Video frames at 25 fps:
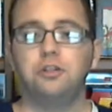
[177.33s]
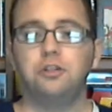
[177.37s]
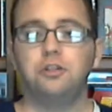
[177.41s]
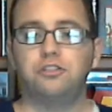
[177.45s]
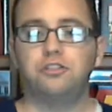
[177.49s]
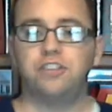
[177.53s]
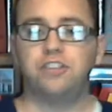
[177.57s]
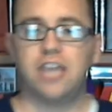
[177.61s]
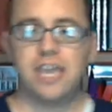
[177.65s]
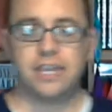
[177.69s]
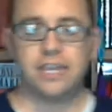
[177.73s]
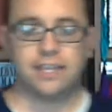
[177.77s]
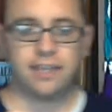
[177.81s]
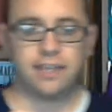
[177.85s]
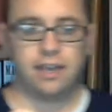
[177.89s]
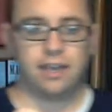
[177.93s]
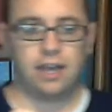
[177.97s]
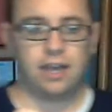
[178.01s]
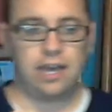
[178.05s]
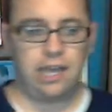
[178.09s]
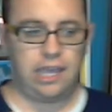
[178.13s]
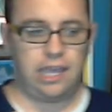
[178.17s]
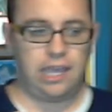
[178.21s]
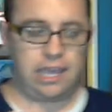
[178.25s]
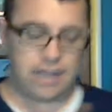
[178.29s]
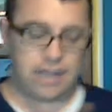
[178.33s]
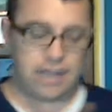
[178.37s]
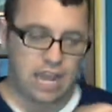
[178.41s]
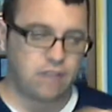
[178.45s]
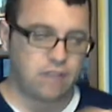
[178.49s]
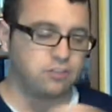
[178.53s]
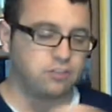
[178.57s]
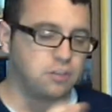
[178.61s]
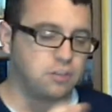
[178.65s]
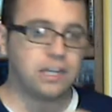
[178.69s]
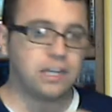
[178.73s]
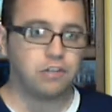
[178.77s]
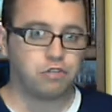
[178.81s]
you take and
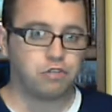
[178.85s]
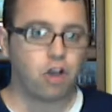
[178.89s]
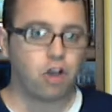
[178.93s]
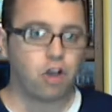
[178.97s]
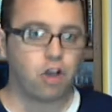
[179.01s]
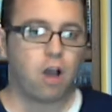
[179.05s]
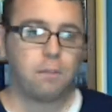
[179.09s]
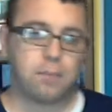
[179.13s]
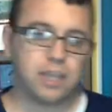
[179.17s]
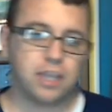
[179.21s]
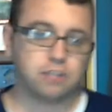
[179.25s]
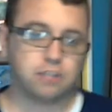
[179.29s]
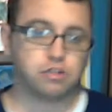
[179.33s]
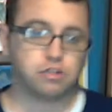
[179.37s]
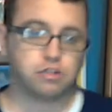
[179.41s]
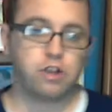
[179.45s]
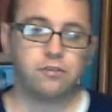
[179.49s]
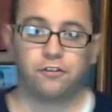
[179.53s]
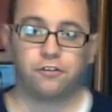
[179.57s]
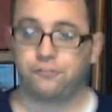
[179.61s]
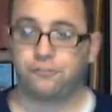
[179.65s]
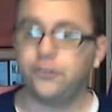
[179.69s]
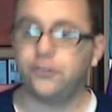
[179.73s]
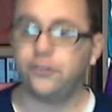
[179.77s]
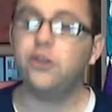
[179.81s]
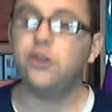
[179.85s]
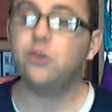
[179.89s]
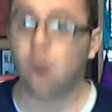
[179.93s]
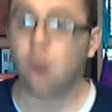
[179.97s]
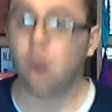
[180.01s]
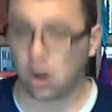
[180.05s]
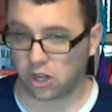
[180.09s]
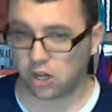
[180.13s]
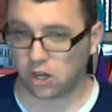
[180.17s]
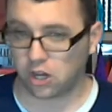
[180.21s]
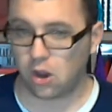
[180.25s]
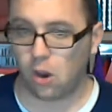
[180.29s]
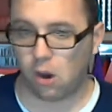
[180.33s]
have somebody draw a picture of a food
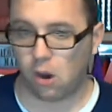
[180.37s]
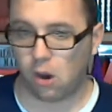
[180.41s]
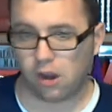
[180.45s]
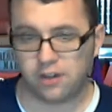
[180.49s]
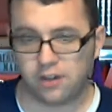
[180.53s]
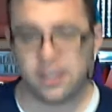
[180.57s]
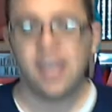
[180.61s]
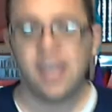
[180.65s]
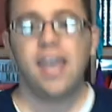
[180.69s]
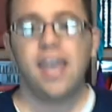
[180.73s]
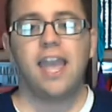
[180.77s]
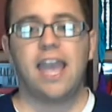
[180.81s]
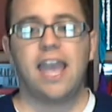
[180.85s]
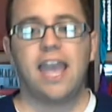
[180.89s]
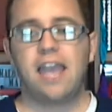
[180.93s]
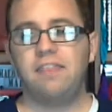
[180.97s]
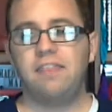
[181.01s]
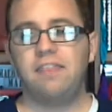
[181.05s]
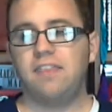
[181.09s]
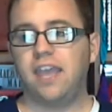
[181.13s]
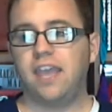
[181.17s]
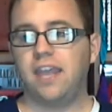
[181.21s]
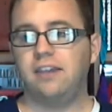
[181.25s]
on a card, and